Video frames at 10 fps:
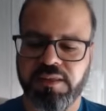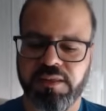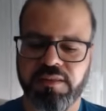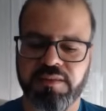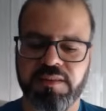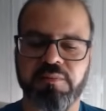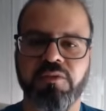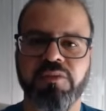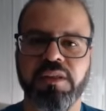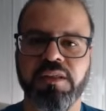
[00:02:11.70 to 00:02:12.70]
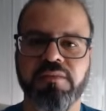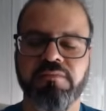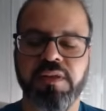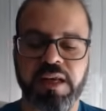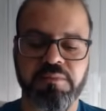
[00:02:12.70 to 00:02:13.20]
some of the
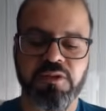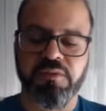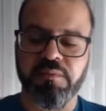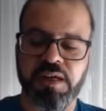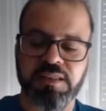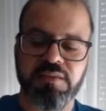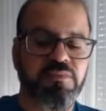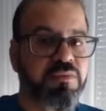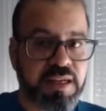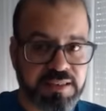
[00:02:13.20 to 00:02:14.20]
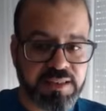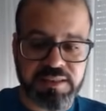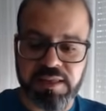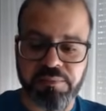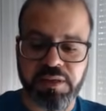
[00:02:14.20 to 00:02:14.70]
names of the months as an
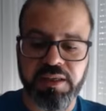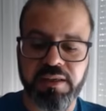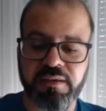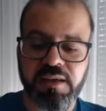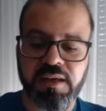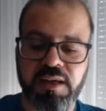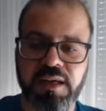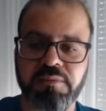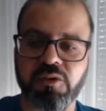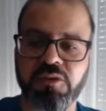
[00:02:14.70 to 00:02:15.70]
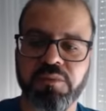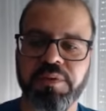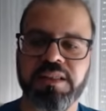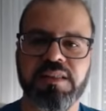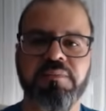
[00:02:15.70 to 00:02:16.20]
example here. I'm going to
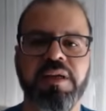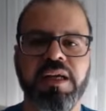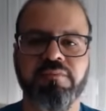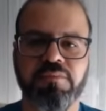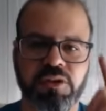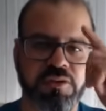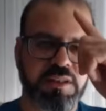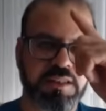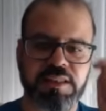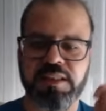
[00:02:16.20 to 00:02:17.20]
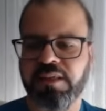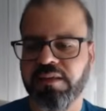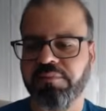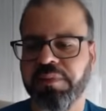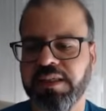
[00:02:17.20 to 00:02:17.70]
paste them here. So you can see these
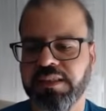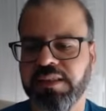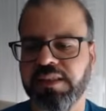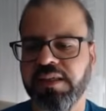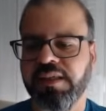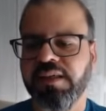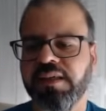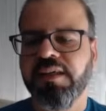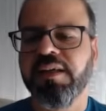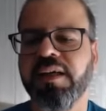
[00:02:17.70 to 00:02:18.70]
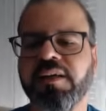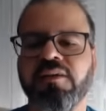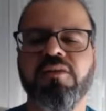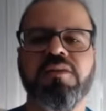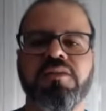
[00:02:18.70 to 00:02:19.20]
are pasted. Click
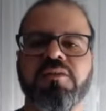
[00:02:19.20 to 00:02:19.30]
onto the